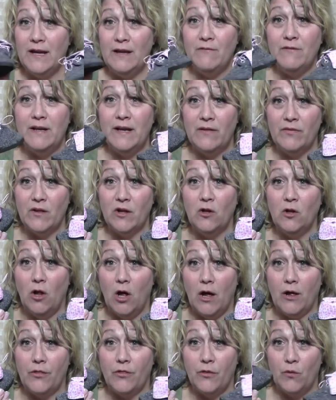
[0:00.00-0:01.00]
even in the
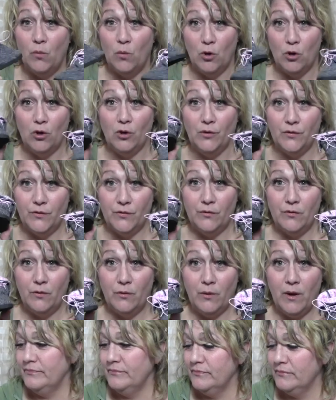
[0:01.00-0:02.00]
cloth world.
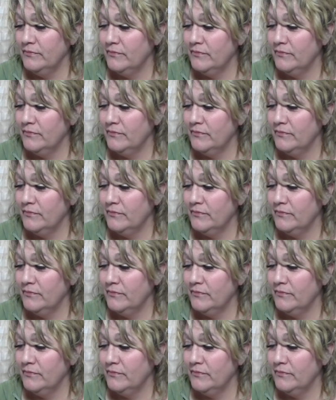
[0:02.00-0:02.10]
Okay.